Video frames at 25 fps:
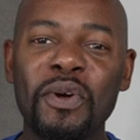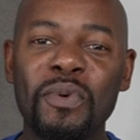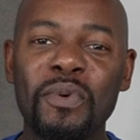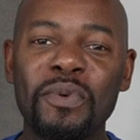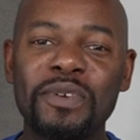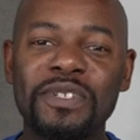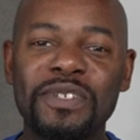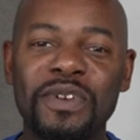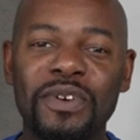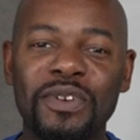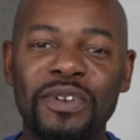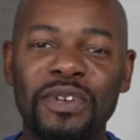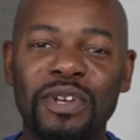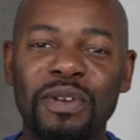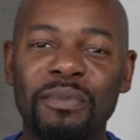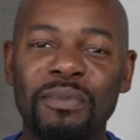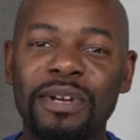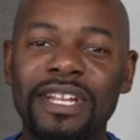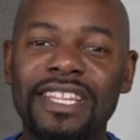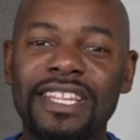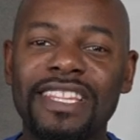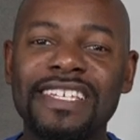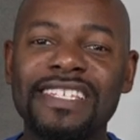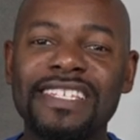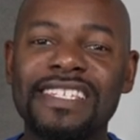What's going on,
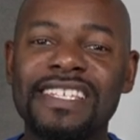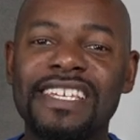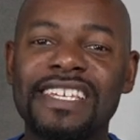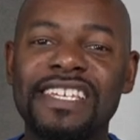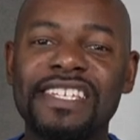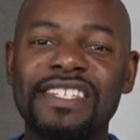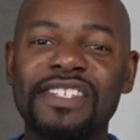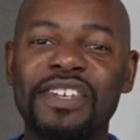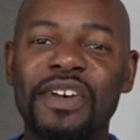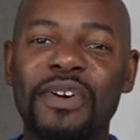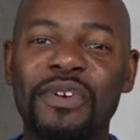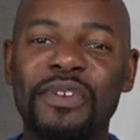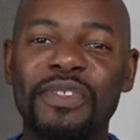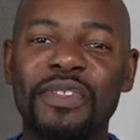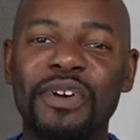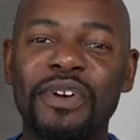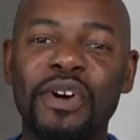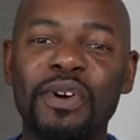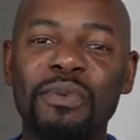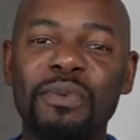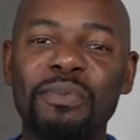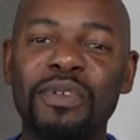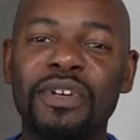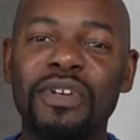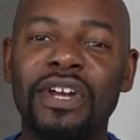everybody? This is Cody, the
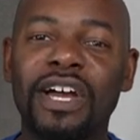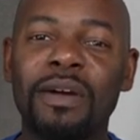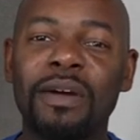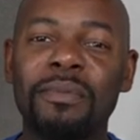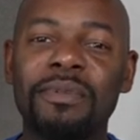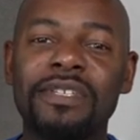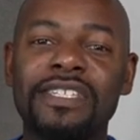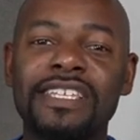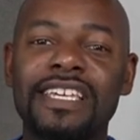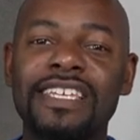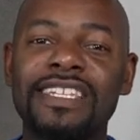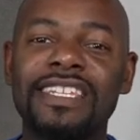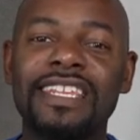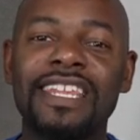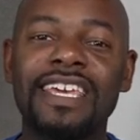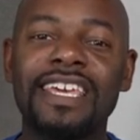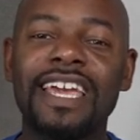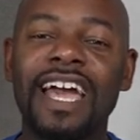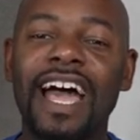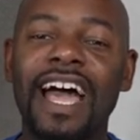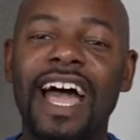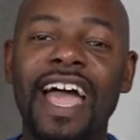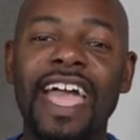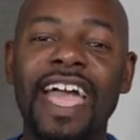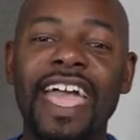Home Theater Hobbyist, and today
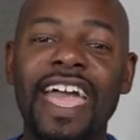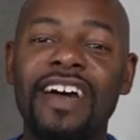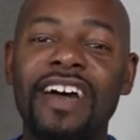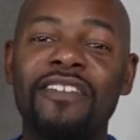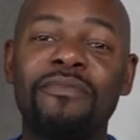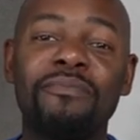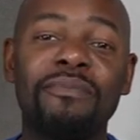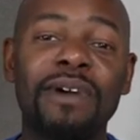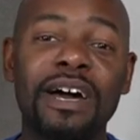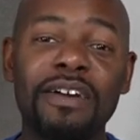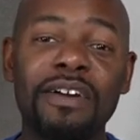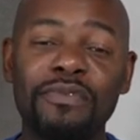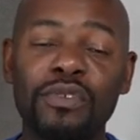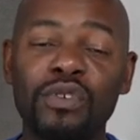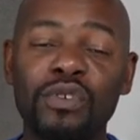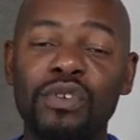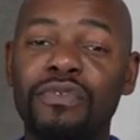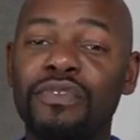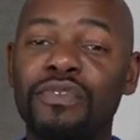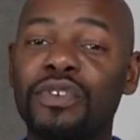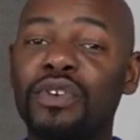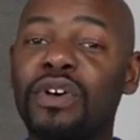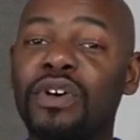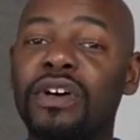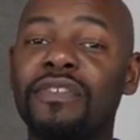I have my full
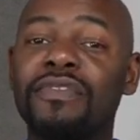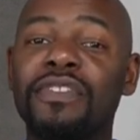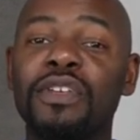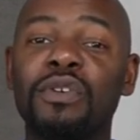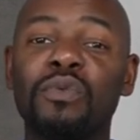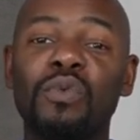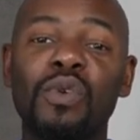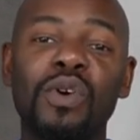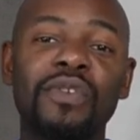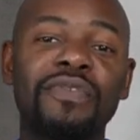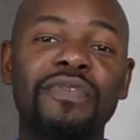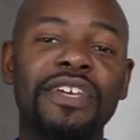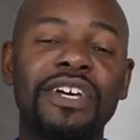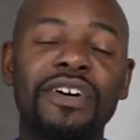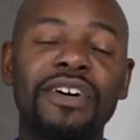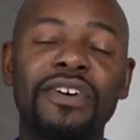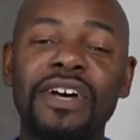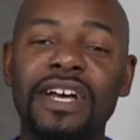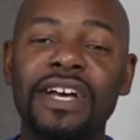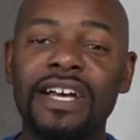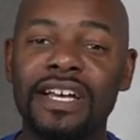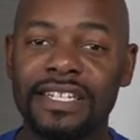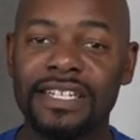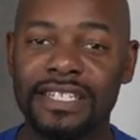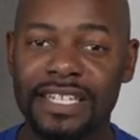review of the Wharfedale
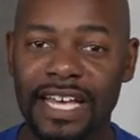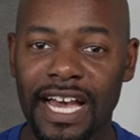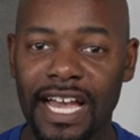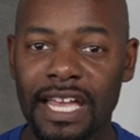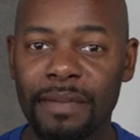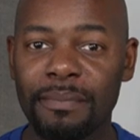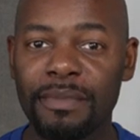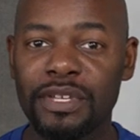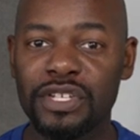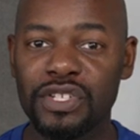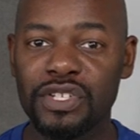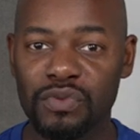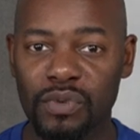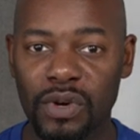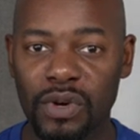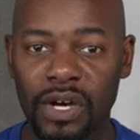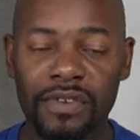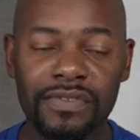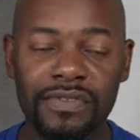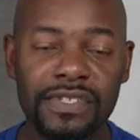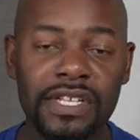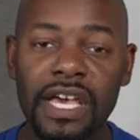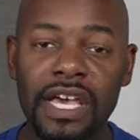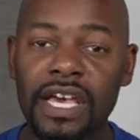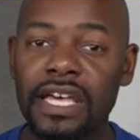Diamond
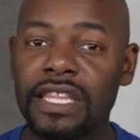12s,